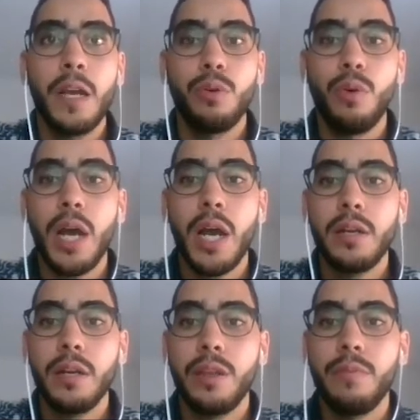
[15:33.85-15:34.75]
while
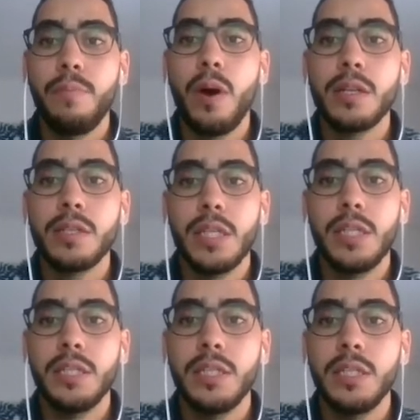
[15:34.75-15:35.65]
the bars
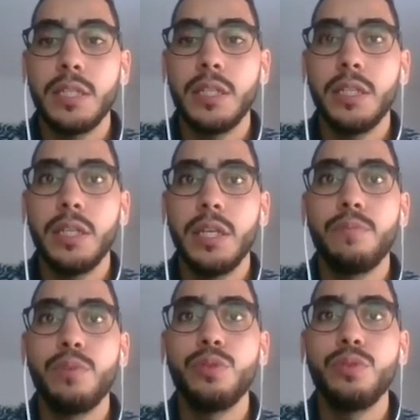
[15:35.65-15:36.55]
in
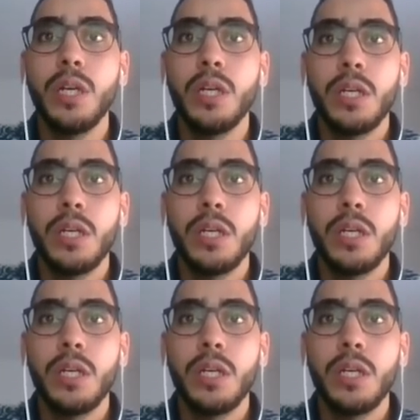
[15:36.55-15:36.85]
blue